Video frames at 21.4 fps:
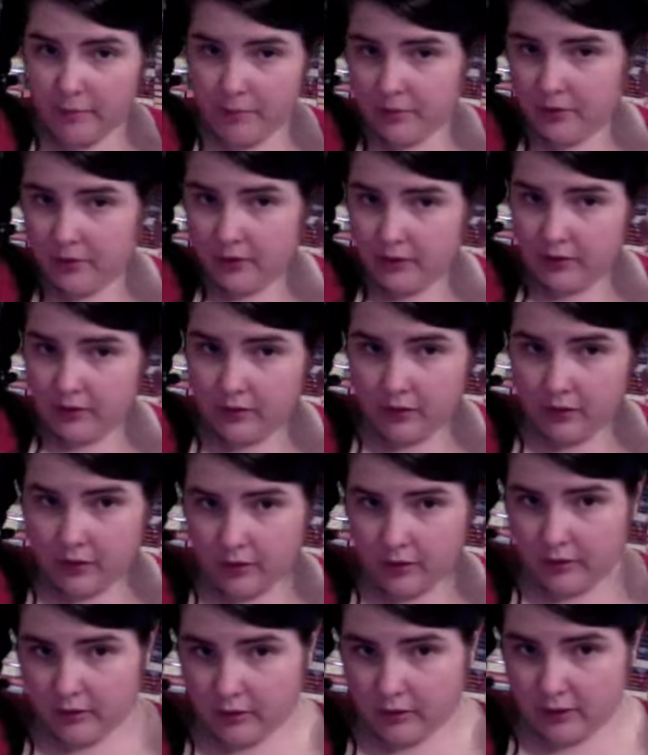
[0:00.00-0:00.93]
It's not
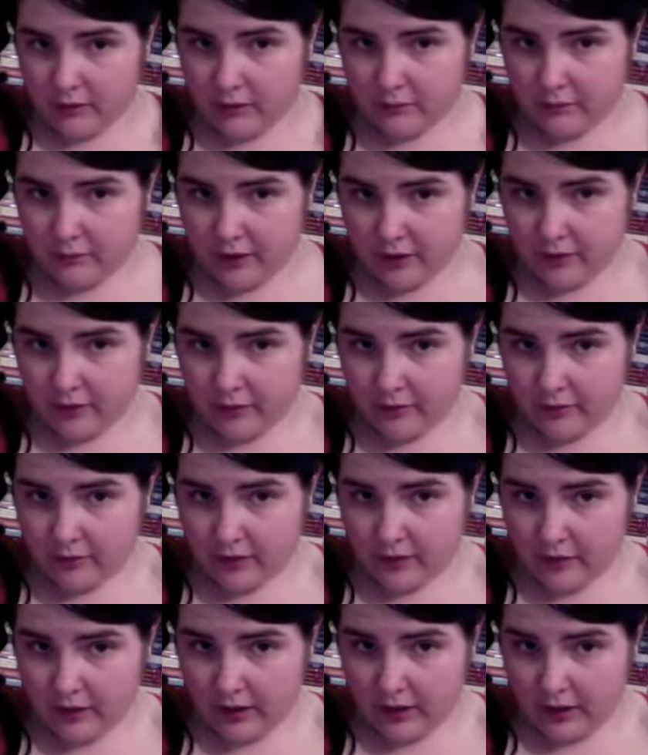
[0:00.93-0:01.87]
going to rest very
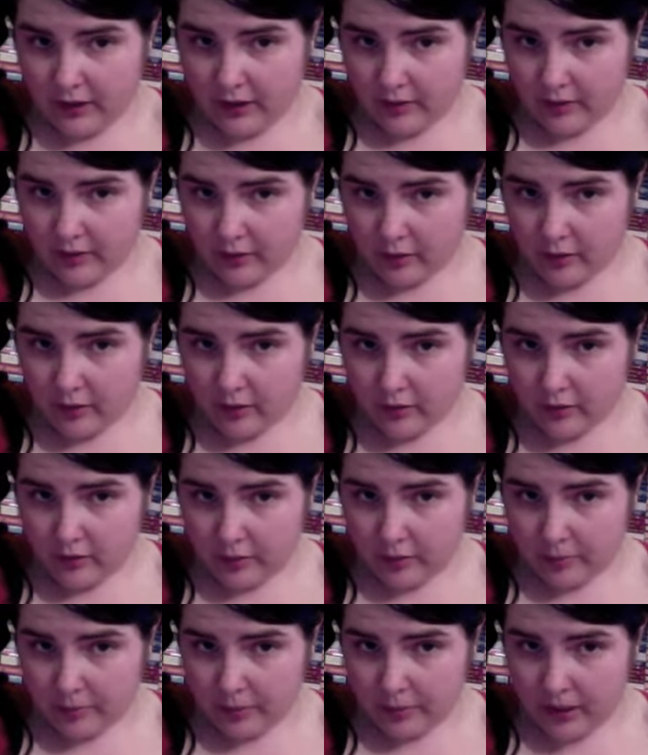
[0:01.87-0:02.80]
nicely on the top of
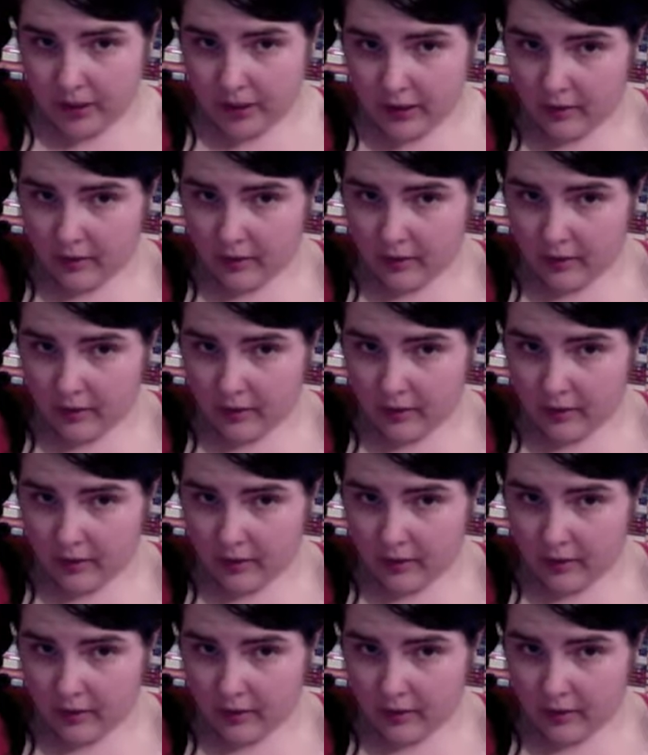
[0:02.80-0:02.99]
my head.